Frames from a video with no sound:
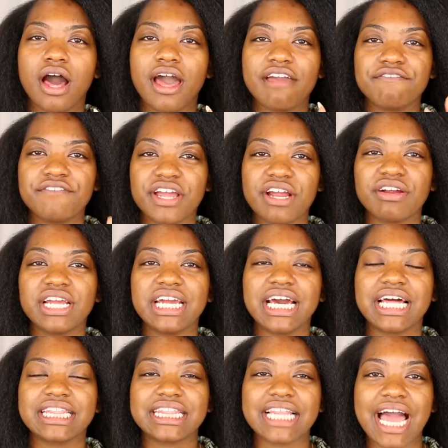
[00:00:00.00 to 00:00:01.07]
a very
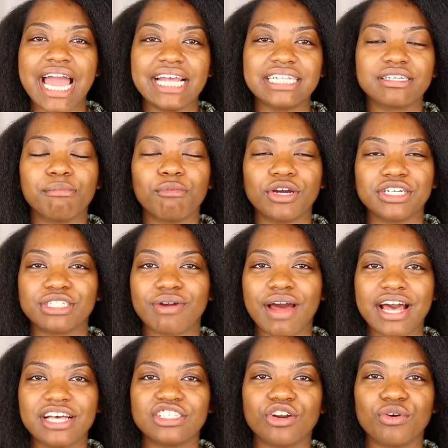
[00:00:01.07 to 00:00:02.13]
light
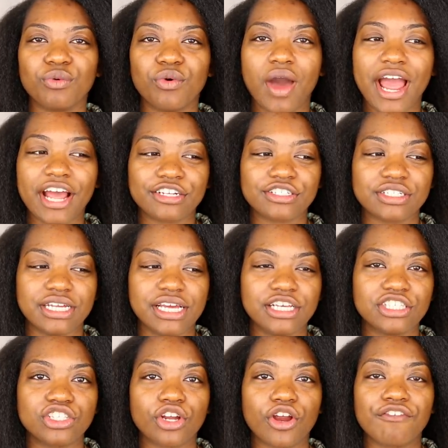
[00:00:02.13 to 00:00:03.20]
moisturizer will actually
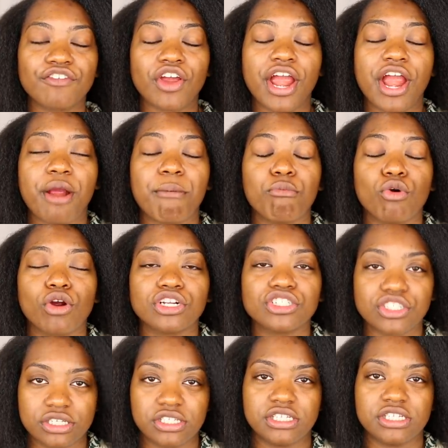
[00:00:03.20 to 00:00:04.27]
serve your hair more
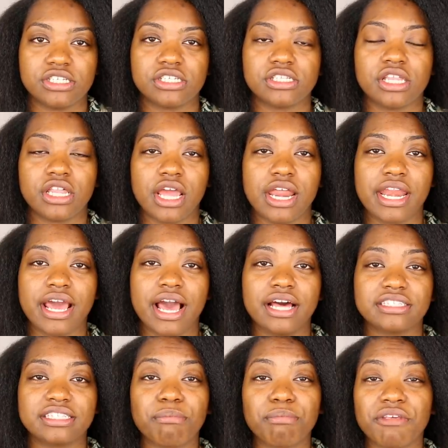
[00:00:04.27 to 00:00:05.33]
justice than
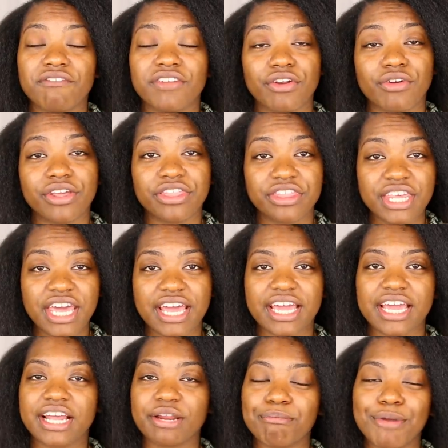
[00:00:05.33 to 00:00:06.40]
something very thick.
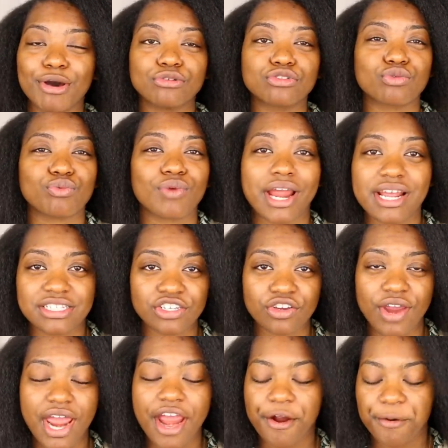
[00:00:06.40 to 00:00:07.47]
It melts right into
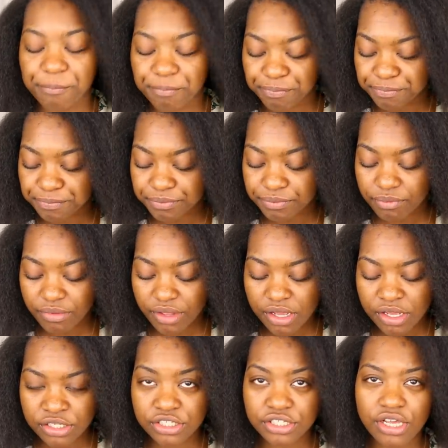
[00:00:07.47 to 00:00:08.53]
your hair.
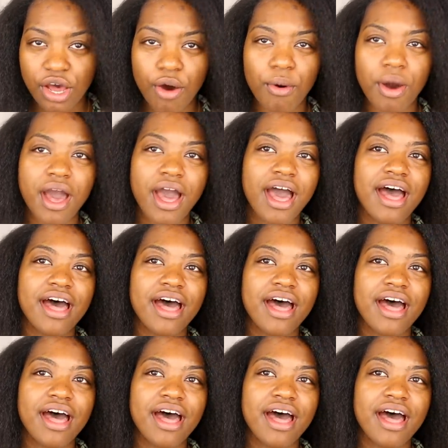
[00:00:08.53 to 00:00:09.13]
So